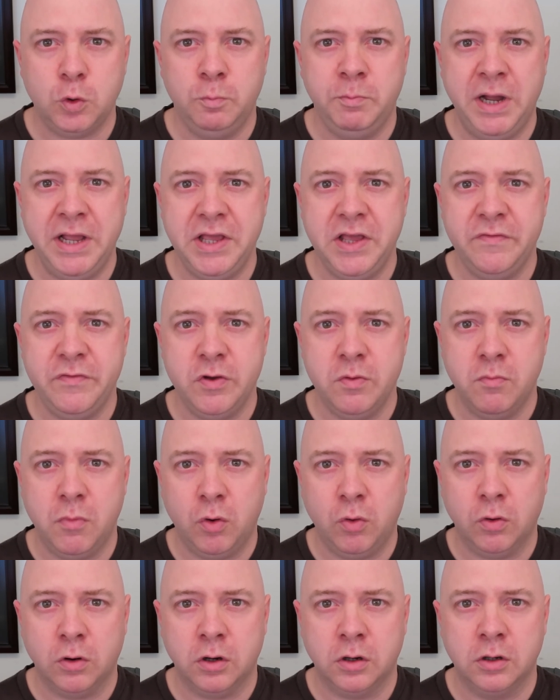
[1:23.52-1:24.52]
might give you
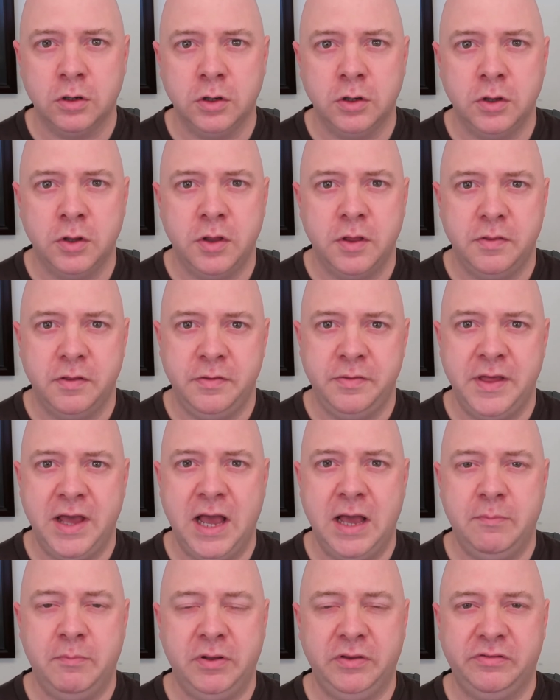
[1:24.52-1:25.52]
more than
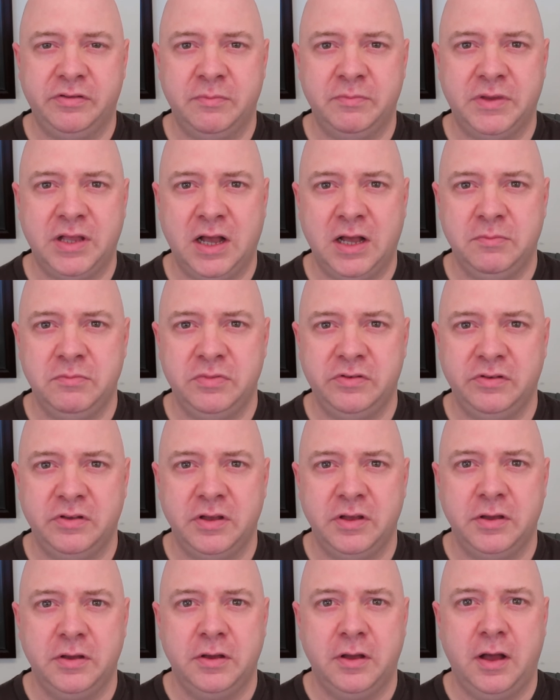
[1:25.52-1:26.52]
that, but sometimes
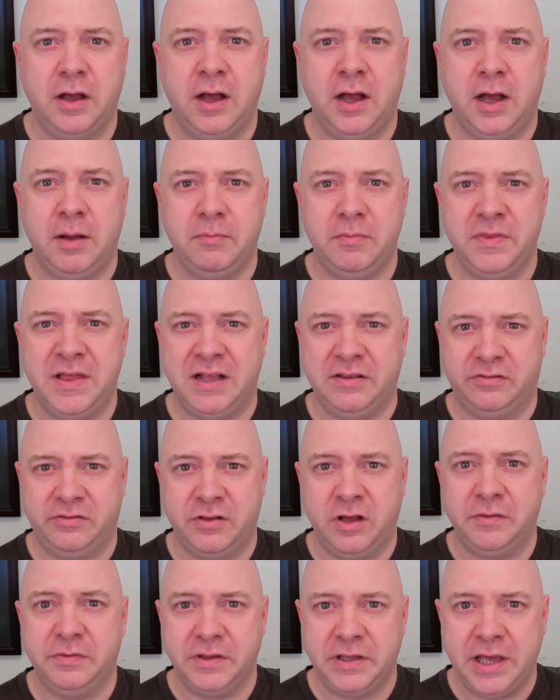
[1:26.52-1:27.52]
um, that's
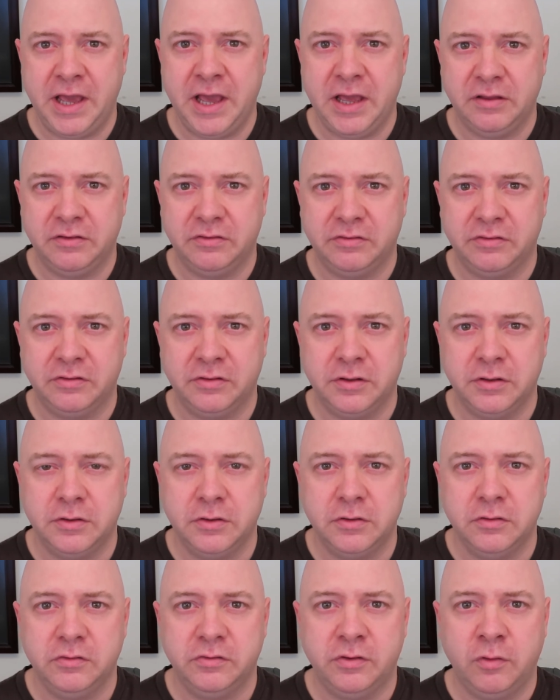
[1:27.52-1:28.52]
not the case.
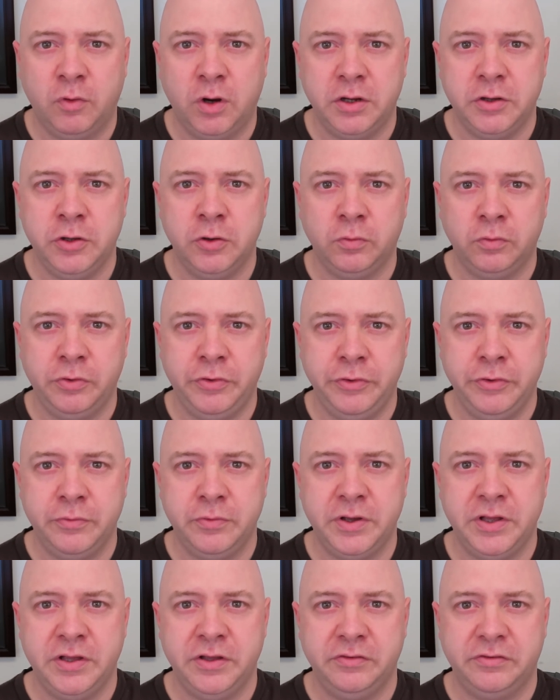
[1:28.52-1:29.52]
So what you'll
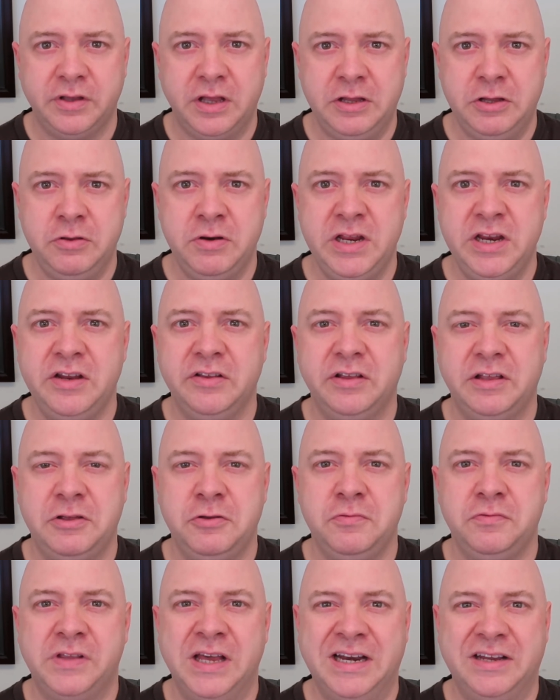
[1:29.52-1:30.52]
do is you need to
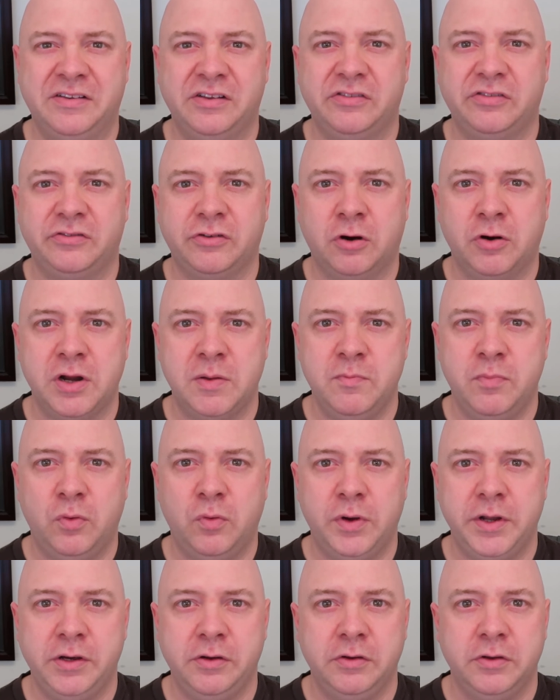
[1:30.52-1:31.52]
use that as a starting
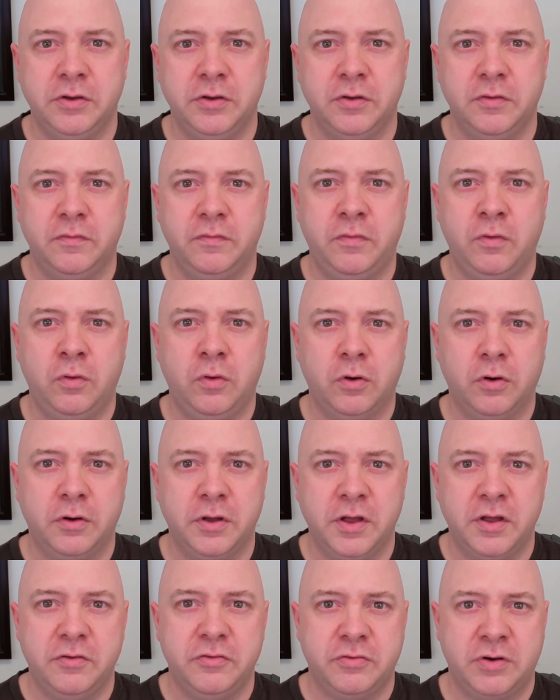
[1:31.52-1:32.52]
point
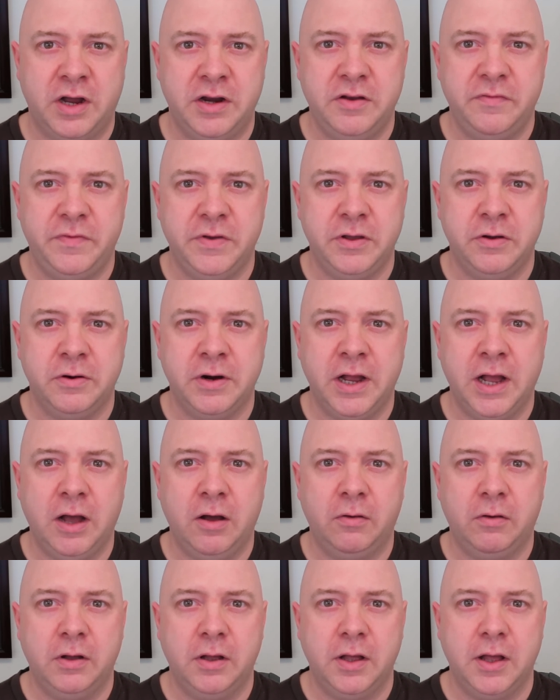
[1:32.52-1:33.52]
for trying to figure
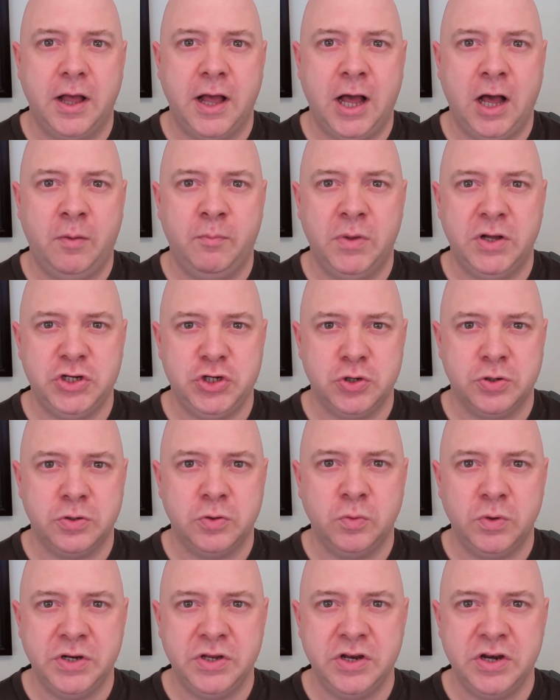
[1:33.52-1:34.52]
out how much you're
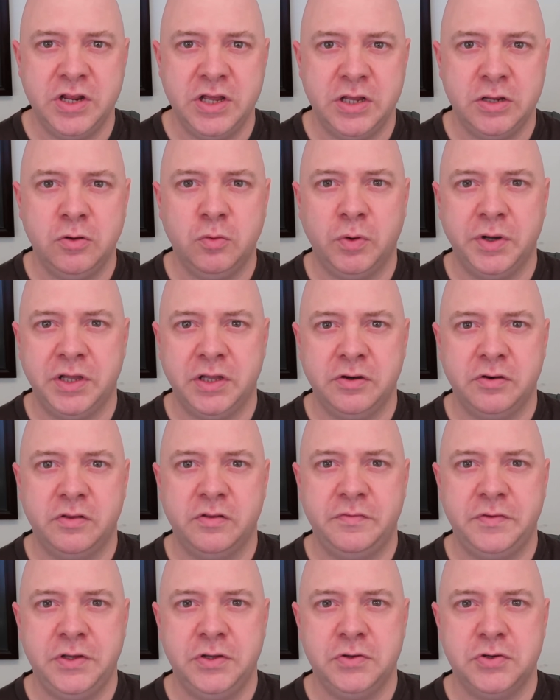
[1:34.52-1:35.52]
going to need going into
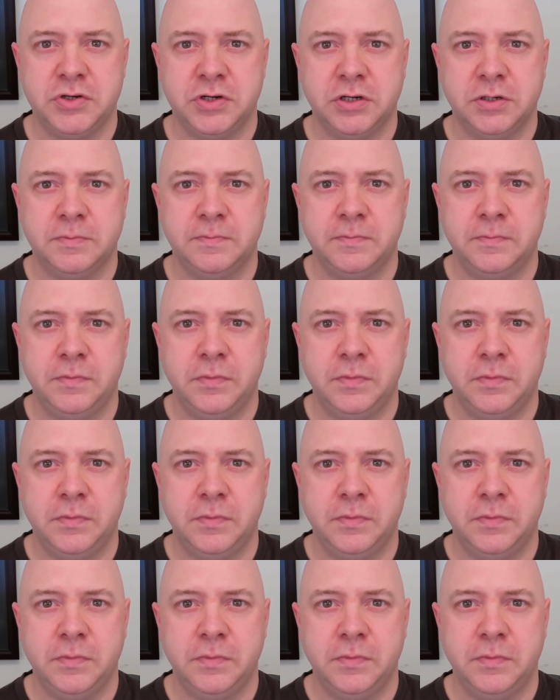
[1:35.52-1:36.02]
the future.